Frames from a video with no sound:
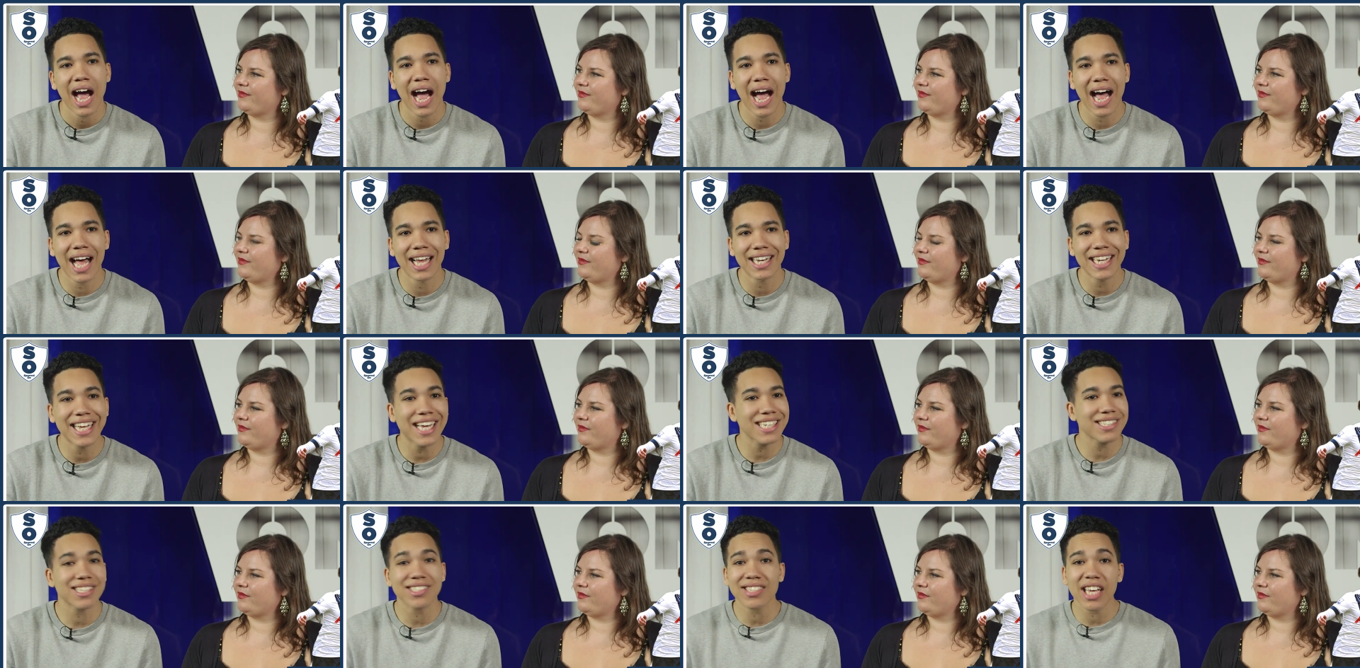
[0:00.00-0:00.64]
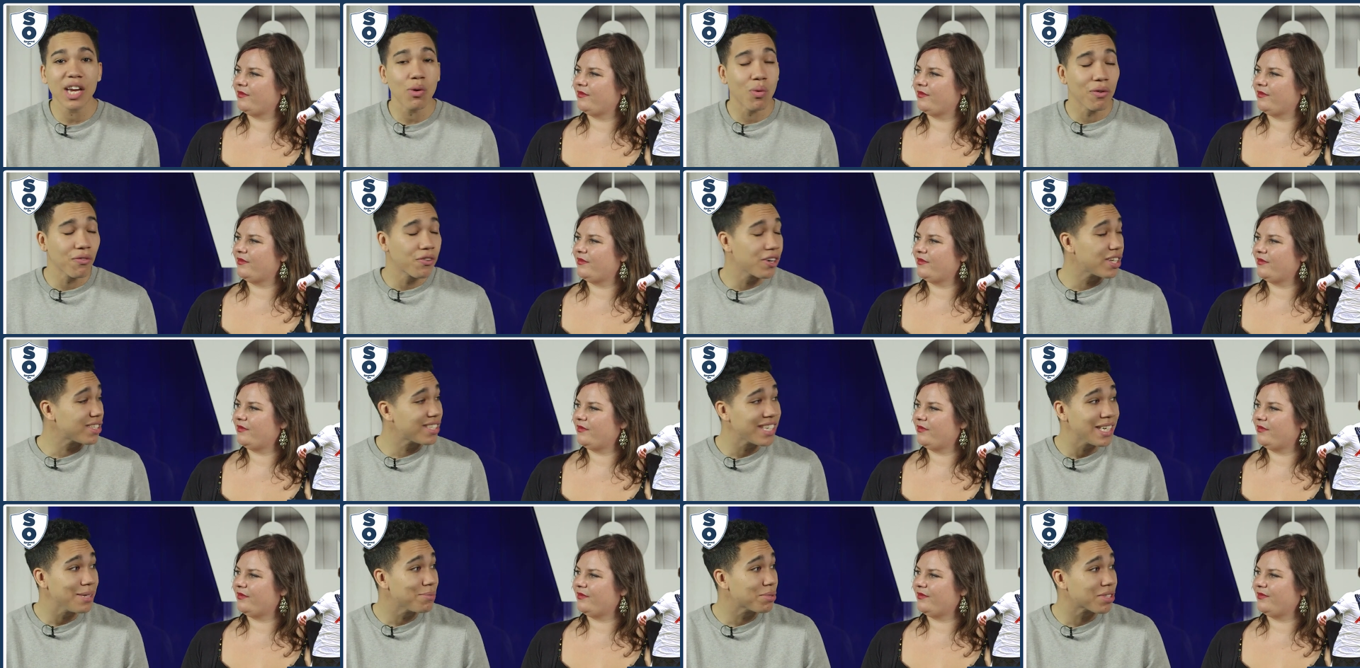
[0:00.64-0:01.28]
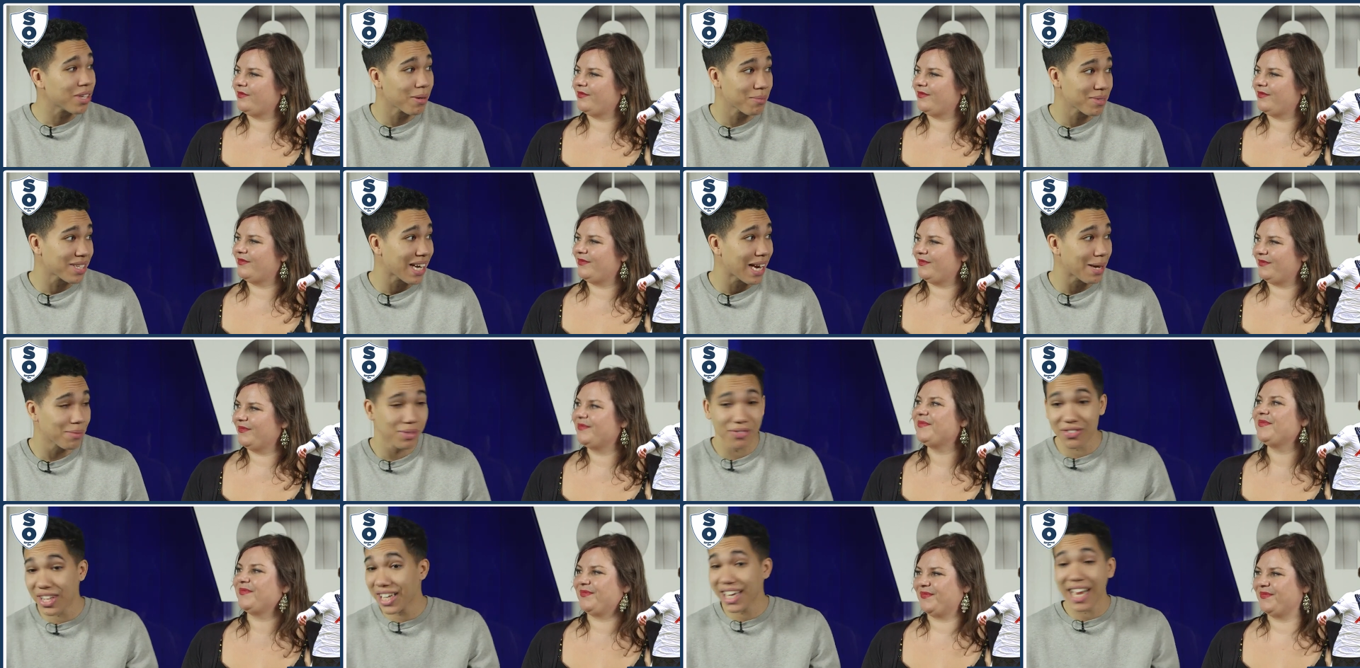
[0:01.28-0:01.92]
Speaker 1: And he has to take one for the team
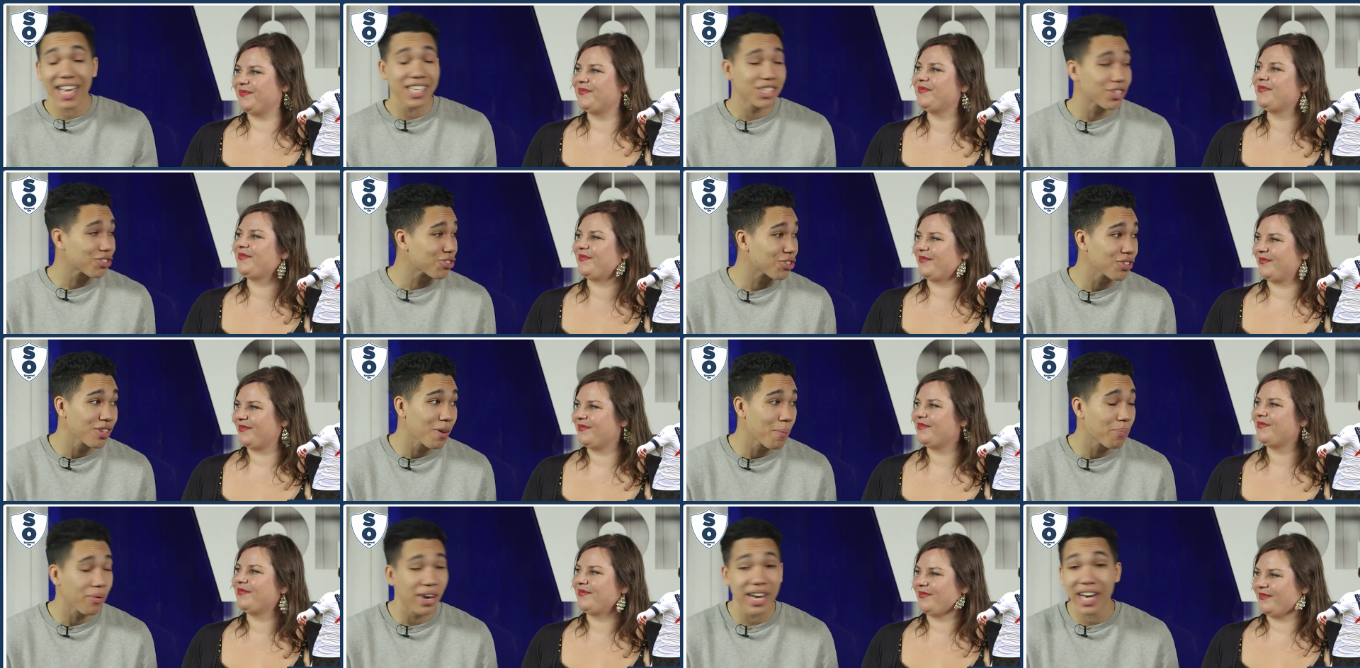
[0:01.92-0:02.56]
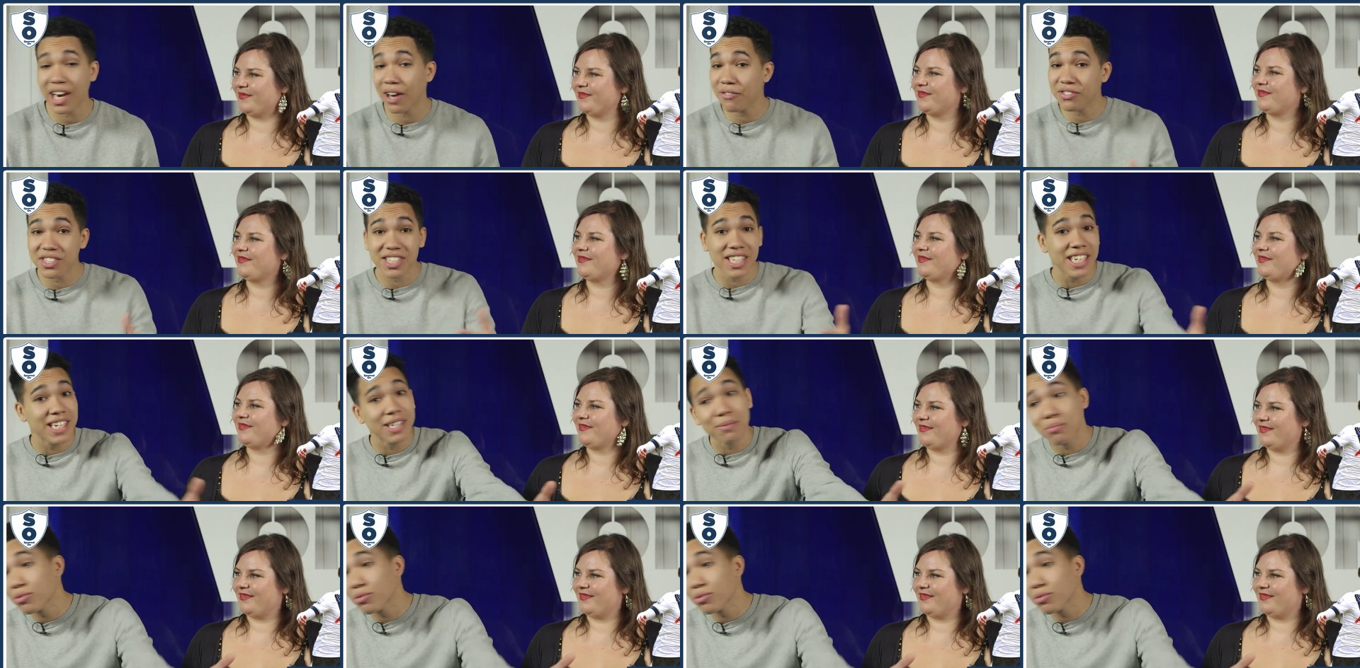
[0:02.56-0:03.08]
sometimes. If they catch us on the break, I've seen